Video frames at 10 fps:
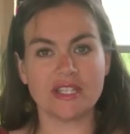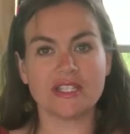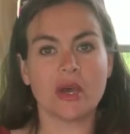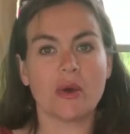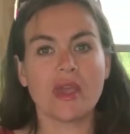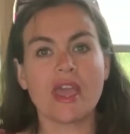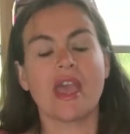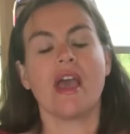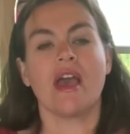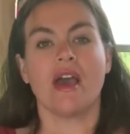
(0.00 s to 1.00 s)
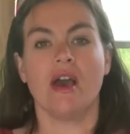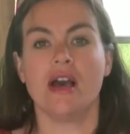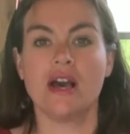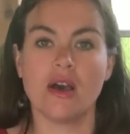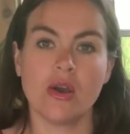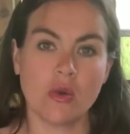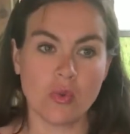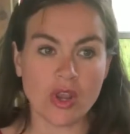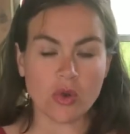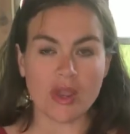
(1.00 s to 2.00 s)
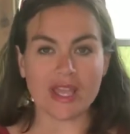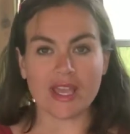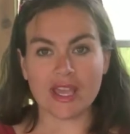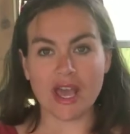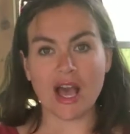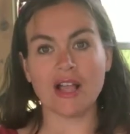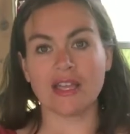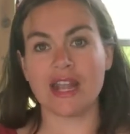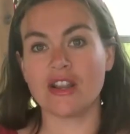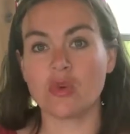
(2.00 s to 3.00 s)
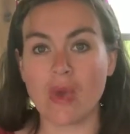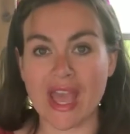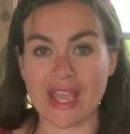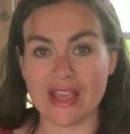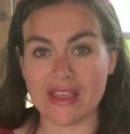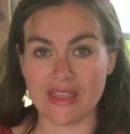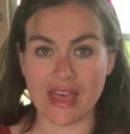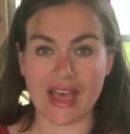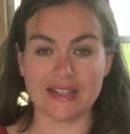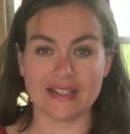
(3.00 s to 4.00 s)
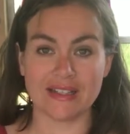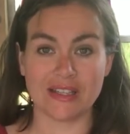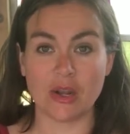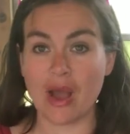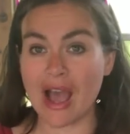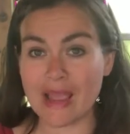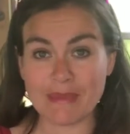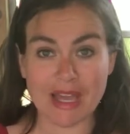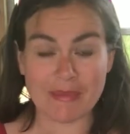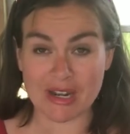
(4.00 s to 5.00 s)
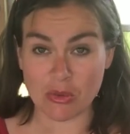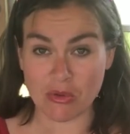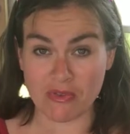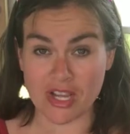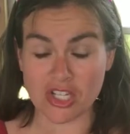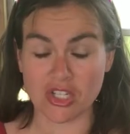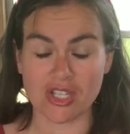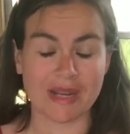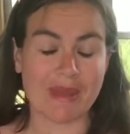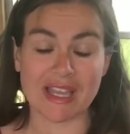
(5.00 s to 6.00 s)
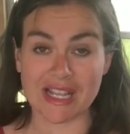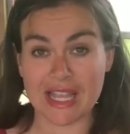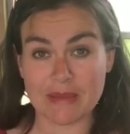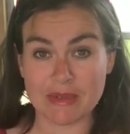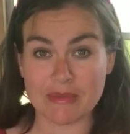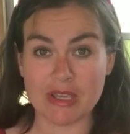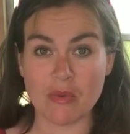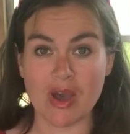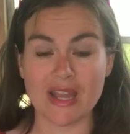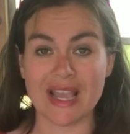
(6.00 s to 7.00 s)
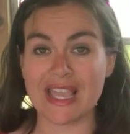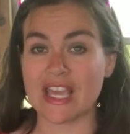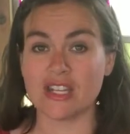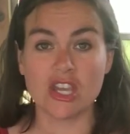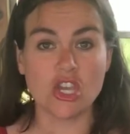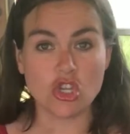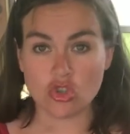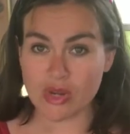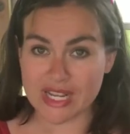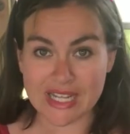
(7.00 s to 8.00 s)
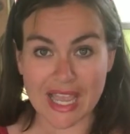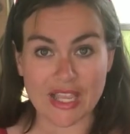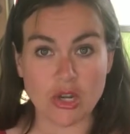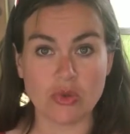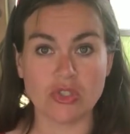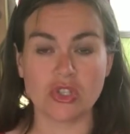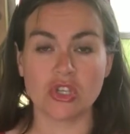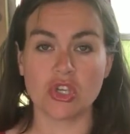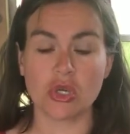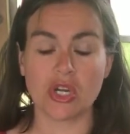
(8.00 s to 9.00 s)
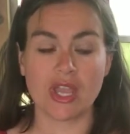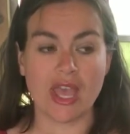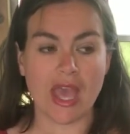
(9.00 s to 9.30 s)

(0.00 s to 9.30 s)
So real quick, I'll get out of the way that, I'm not a medical professional and I'm not going to claim to be one. I can't treat, diagnose, or cure.